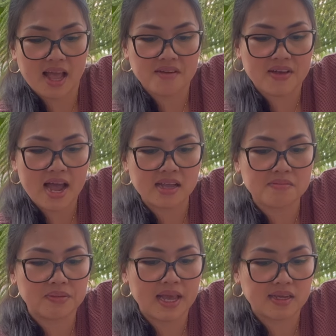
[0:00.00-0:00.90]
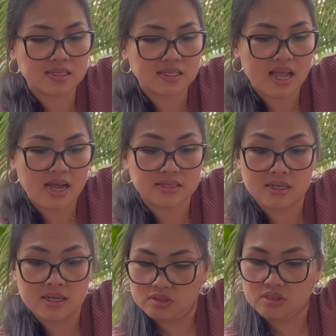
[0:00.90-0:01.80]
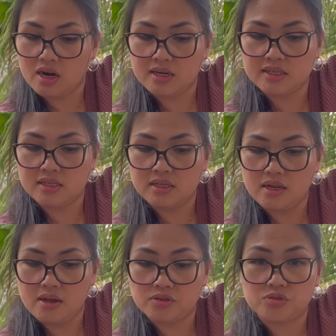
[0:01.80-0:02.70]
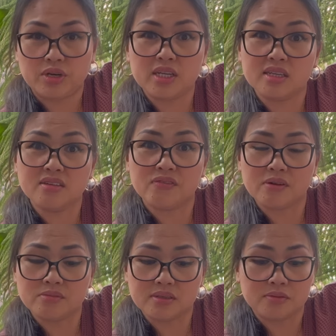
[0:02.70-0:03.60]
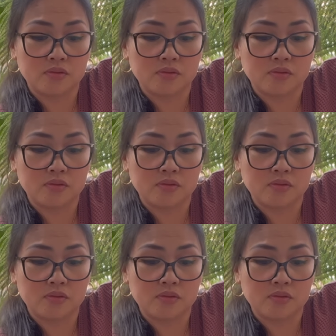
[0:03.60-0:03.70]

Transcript: I've had plants that started drinking from the